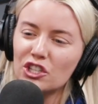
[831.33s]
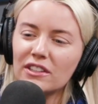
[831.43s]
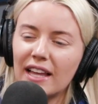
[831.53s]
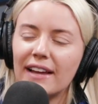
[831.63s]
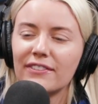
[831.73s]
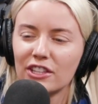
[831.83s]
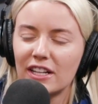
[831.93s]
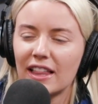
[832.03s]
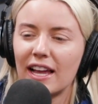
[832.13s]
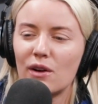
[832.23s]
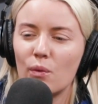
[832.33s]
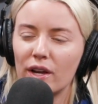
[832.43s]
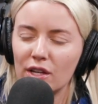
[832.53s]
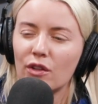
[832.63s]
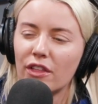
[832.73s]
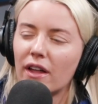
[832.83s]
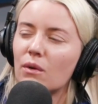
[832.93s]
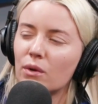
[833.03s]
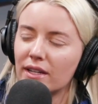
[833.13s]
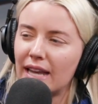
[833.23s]
your life look like what you thought it
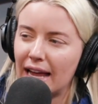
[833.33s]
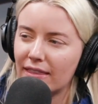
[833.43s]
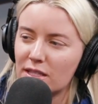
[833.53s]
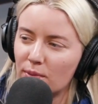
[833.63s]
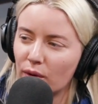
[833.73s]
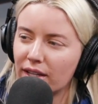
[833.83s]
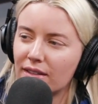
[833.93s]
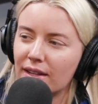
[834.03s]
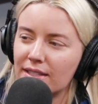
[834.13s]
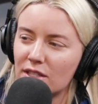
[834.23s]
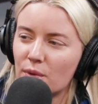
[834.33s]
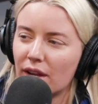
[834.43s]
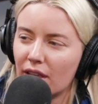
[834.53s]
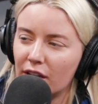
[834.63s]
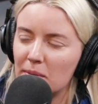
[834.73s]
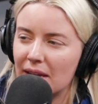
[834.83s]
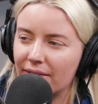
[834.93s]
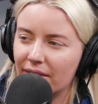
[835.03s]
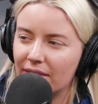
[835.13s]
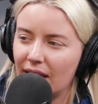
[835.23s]
would at this point? Is this where you thought you'd be at
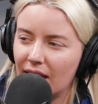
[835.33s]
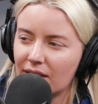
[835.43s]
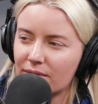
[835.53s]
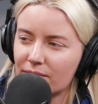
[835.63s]
58?